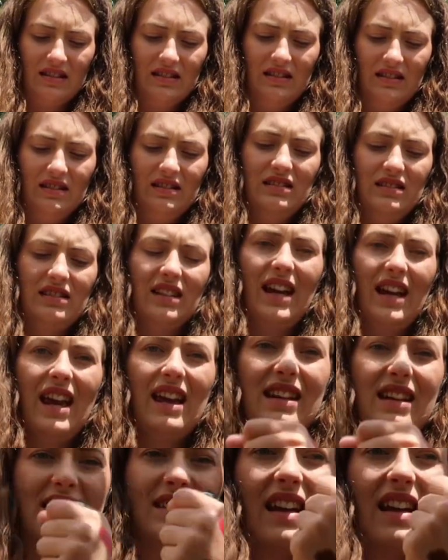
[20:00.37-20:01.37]
Oh, I
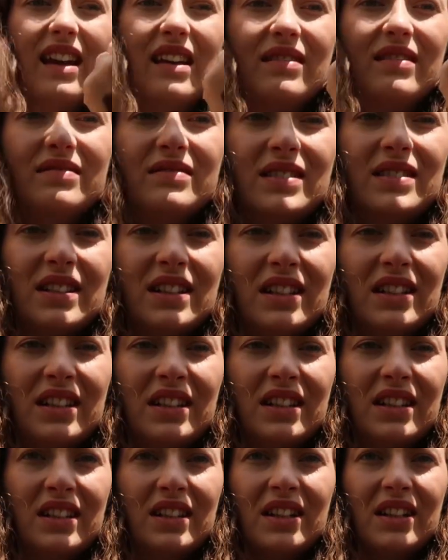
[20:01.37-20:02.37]
hate it.
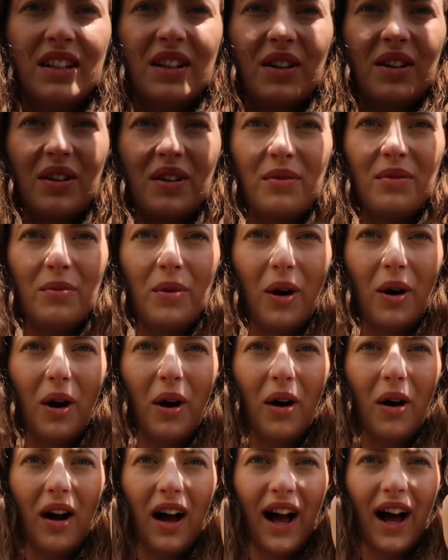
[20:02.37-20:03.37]
What